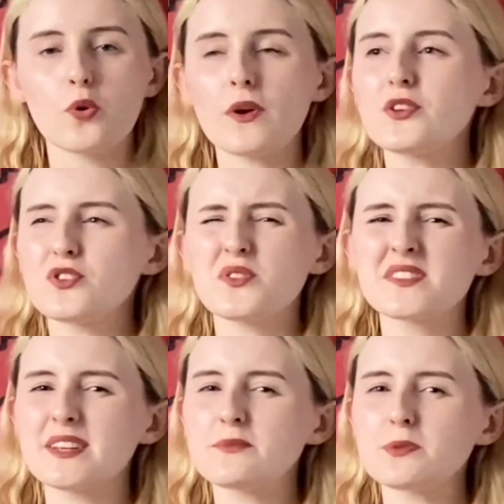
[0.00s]
Guan Yu Zhou
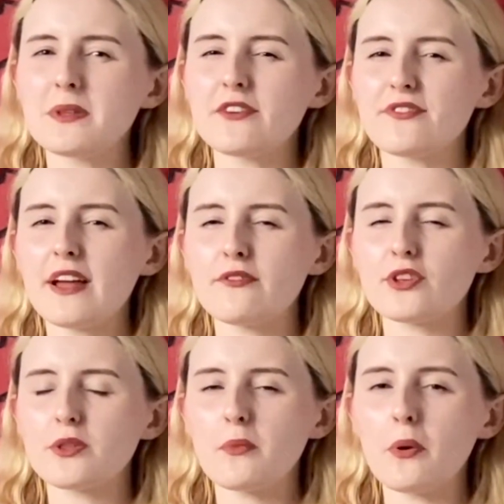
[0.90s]
seems to be the
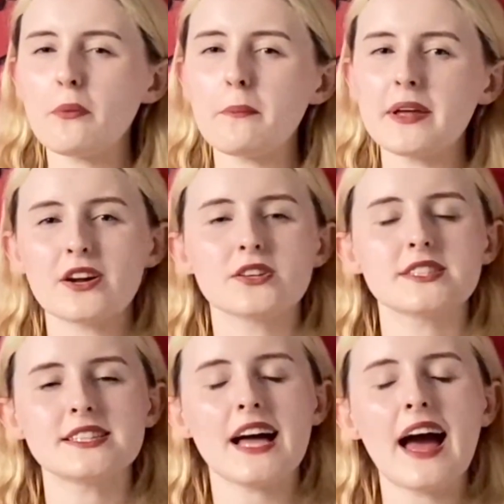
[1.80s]
favourite at the moment because
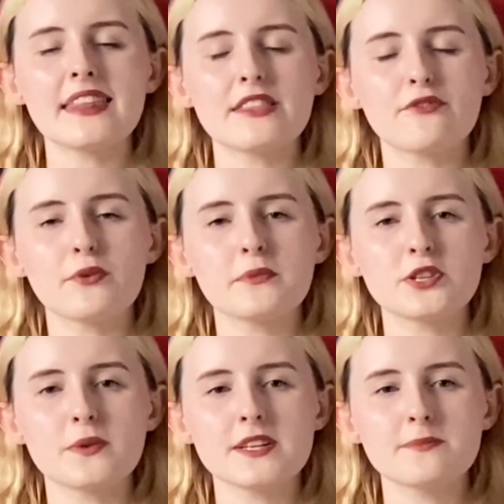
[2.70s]
he's had the Formula
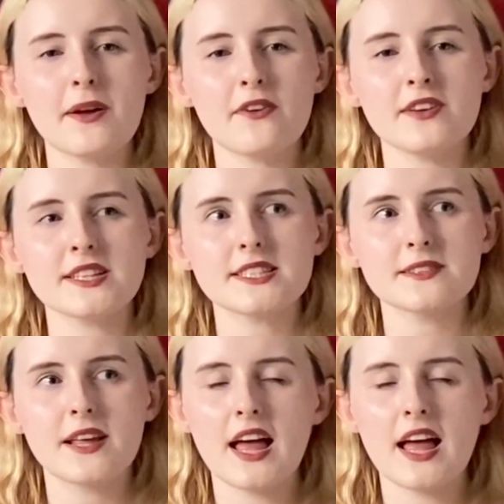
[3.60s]
2 experience.